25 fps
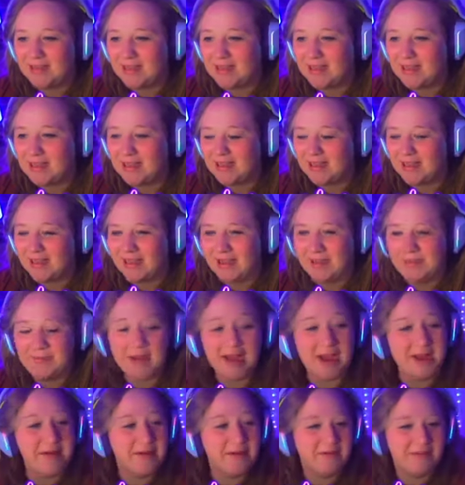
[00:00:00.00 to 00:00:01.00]
at the
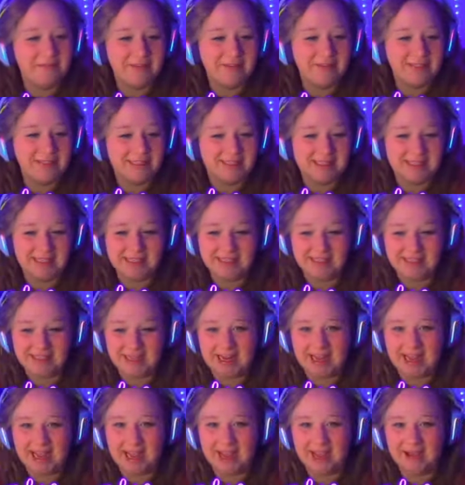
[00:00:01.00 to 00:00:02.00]
amount of these things that I
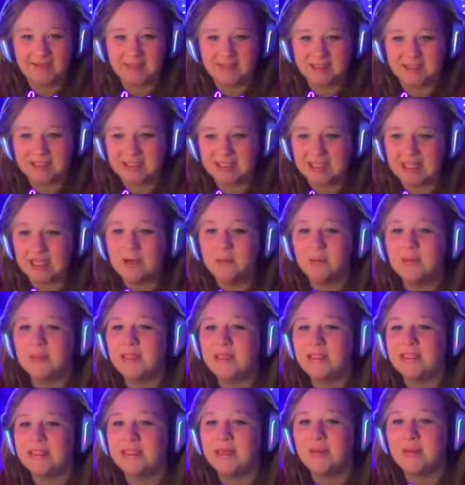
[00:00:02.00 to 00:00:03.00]
have to sell.
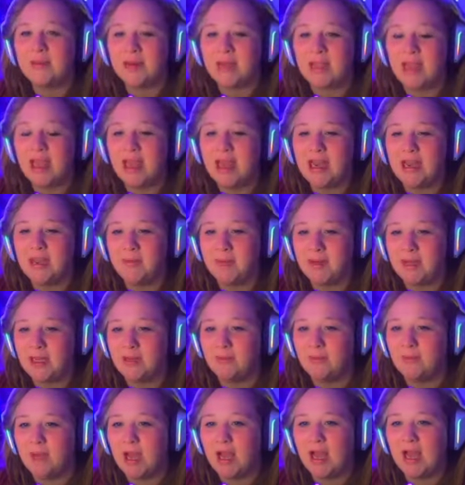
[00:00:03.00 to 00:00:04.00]
Please, somebody, anybody,
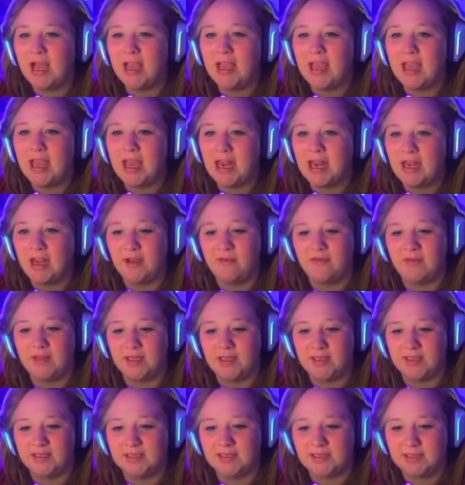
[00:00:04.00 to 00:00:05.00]
buy any of
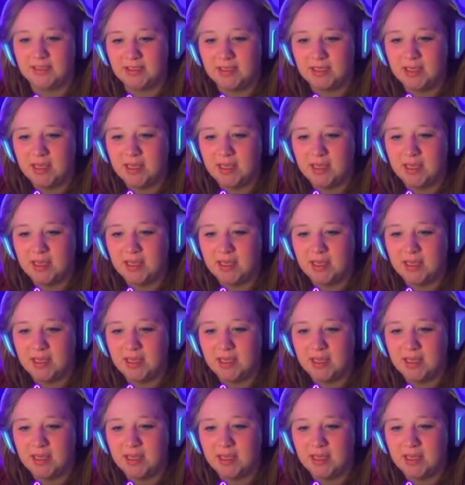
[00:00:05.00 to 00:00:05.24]
these.